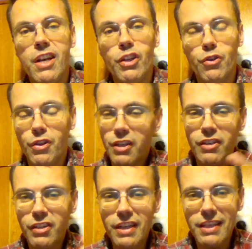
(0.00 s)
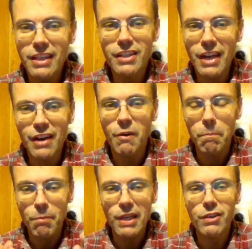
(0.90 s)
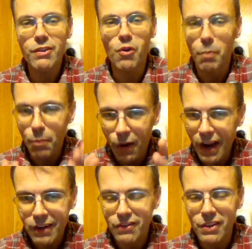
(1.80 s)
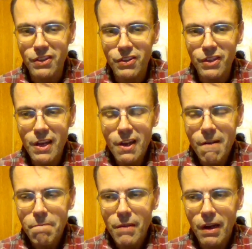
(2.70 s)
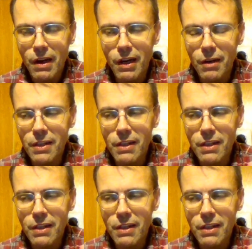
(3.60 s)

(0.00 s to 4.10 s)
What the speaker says: So you can see this kind of bestial practice, at the